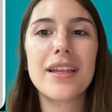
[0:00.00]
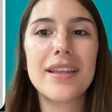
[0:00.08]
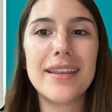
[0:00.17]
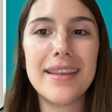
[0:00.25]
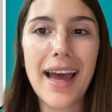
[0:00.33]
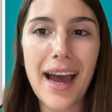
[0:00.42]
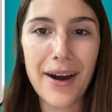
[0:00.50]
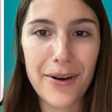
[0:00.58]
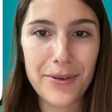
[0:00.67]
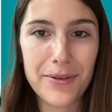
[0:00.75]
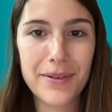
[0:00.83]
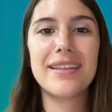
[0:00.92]

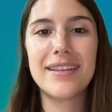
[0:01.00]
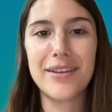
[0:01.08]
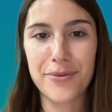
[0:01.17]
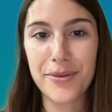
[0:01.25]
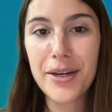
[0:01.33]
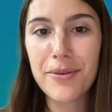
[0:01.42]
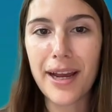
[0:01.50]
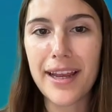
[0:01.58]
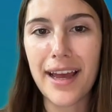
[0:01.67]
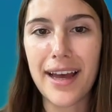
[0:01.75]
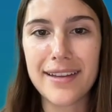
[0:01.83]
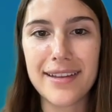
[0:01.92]
Now, the
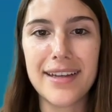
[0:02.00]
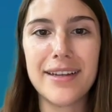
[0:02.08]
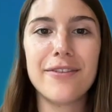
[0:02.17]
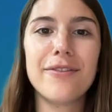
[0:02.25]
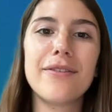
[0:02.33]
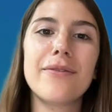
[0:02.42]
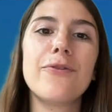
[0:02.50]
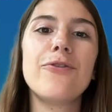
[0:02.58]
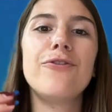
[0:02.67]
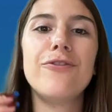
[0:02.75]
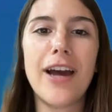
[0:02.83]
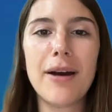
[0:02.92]
rewrite headline,
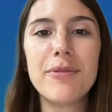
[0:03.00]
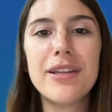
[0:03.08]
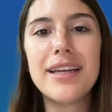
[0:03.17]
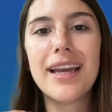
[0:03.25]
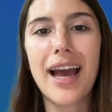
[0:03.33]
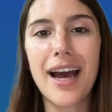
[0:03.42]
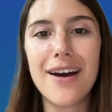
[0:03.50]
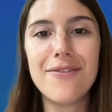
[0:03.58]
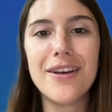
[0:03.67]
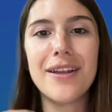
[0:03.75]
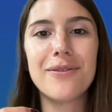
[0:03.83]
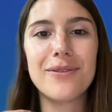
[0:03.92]
family
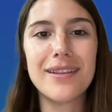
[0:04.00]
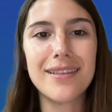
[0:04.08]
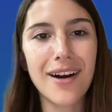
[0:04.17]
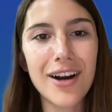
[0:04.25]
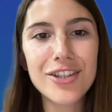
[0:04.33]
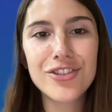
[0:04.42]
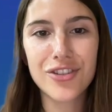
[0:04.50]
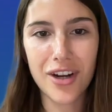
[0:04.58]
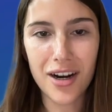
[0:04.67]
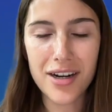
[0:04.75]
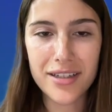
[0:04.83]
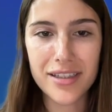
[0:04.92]
haven with large
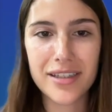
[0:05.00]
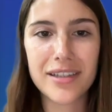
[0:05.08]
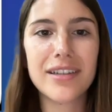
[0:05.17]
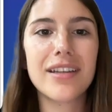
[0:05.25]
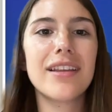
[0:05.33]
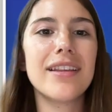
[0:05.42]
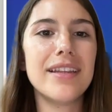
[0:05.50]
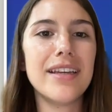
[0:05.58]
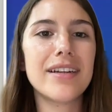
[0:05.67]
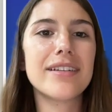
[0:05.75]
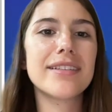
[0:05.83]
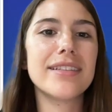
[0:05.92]
garden
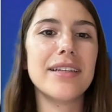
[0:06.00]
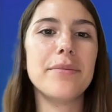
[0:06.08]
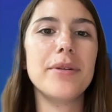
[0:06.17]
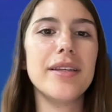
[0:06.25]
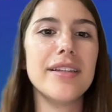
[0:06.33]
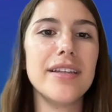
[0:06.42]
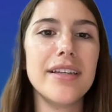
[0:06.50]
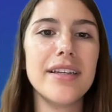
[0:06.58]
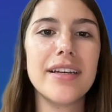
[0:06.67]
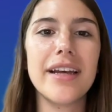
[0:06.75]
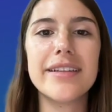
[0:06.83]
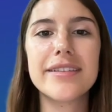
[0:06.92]
near
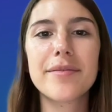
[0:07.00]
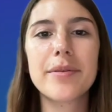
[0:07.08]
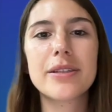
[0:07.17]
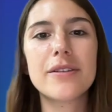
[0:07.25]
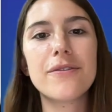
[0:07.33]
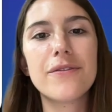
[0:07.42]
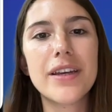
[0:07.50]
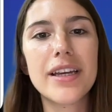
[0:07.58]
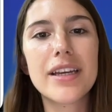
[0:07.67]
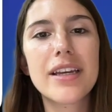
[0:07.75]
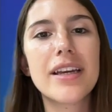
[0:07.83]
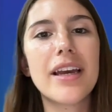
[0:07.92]
CBD. It's
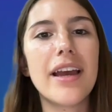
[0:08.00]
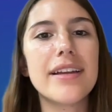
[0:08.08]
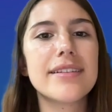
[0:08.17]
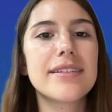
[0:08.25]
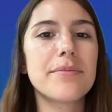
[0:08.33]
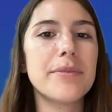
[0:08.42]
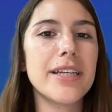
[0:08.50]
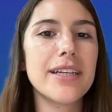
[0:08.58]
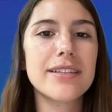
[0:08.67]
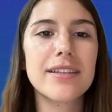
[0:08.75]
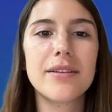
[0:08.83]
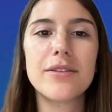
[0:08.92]
specific. It
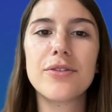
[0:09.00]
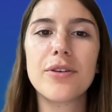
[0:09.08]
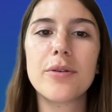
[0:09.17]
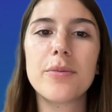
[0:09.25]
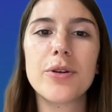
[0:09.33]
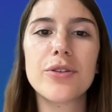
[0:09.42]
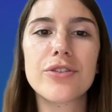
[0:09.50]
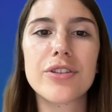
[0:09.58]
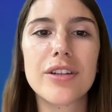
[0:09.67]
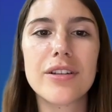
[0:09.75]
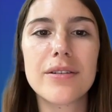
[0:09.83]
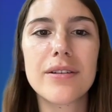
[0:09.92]
speaks to an
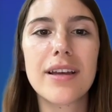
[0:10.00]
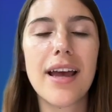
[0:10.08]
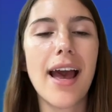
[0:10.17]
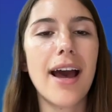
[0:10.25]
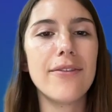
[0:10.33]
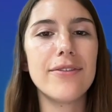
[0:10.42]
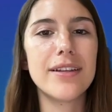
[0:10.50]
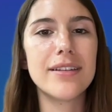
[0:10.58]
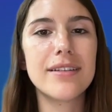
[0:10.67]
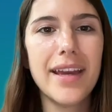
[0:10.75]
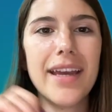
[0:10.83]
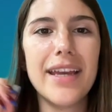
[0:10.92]
emotion,
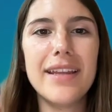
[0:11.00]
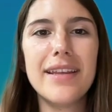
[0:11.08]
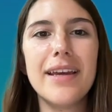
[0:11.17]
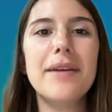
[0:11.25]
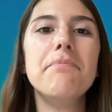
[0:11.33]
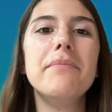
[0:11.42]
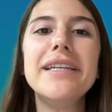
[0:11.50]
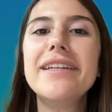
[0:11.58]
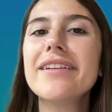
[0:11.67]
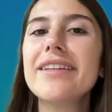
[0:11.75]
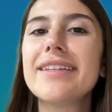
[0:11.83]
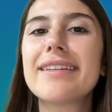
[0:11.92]
haven. It
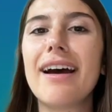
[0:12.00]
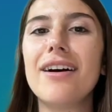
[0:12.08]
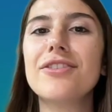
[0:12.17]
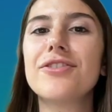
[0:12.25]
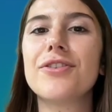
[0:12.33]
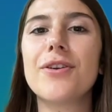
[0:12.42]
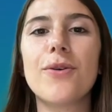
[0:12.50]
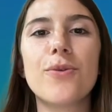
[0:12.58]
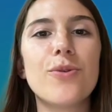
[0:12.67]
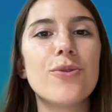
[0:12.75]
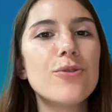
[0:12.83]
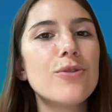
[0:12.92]
immediately tells
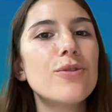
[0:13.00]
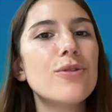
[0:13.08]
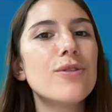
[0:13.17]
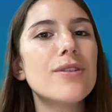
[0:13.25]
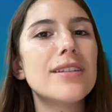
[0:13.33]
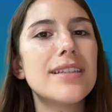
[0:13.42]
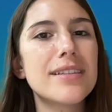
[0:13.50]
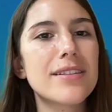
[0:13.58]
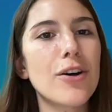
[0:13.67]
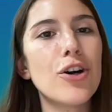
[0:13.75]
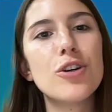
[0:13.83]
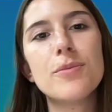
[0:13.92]
you who
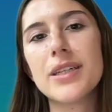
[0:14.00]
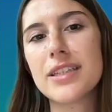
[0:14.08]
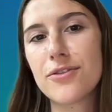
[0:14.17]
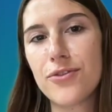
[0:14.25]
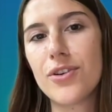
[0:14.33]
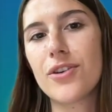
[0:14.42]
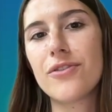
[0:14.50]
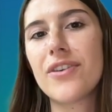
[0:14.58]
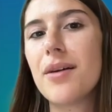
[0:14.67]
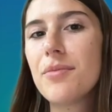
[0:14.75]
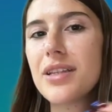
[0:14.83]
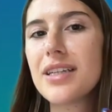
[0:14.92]
this home is for,
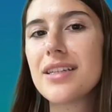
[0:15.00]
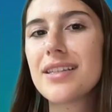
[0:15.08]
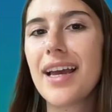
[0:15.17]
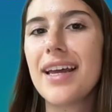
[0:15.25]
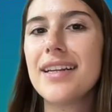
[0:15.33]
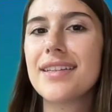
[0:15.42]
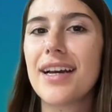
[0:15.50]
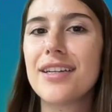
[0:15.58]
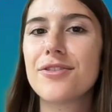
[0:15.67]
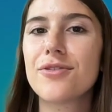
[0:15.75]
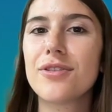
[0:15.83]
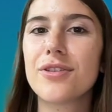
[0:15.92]
families, and it
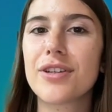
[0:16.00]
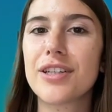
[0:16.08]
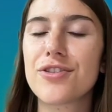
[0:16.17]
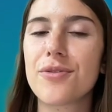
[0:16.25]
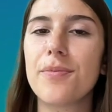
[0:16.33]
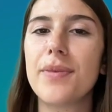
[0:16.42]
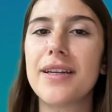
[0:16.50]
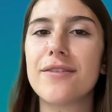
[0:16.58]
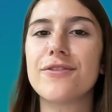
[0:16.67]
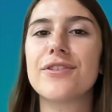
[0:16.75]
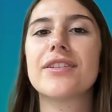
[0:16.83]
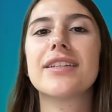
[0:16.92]
ties to a location
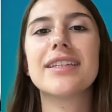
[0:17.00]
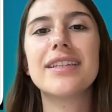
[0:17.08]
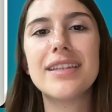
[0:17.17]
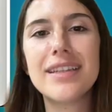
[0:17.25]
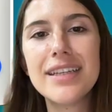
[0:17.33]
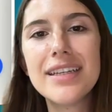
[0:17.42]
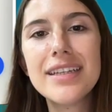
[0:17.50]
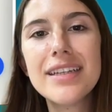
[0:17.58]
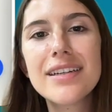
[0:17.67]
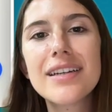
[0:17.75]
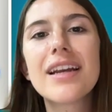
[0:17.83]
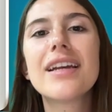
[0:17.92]
benefit,
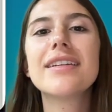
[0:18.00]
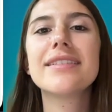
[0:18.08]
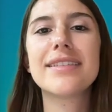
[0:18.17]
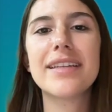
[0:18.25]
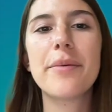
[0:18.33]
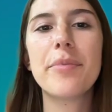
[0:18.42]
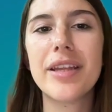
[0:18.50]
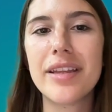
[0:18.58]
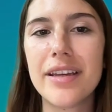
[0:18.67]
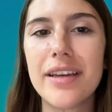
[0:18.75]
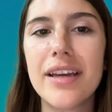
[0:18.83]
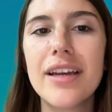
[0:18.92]
near
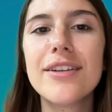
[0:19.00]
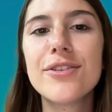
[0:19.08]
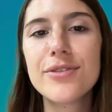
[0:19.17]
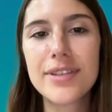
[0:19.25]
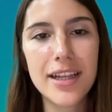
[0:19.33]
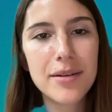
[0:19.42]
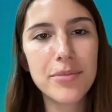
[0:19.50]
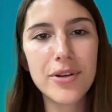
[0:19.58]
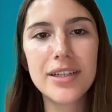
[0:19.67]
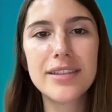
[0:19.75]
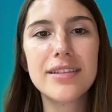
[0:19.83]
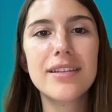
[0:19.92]
CBD. 2 selling
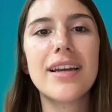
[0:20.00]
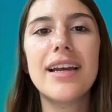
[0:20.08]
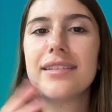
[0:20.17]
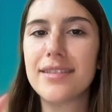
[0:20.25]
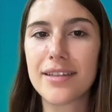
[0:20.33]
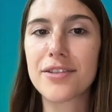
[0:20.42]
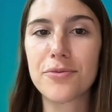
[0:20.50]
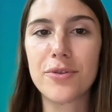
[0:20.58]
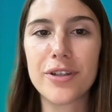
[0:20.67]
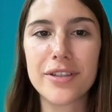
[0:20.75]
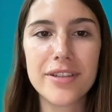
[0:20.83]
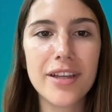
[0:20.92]
points in 6
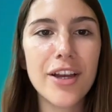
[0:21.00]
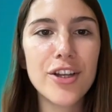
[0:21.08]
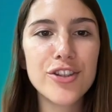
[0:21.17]
words.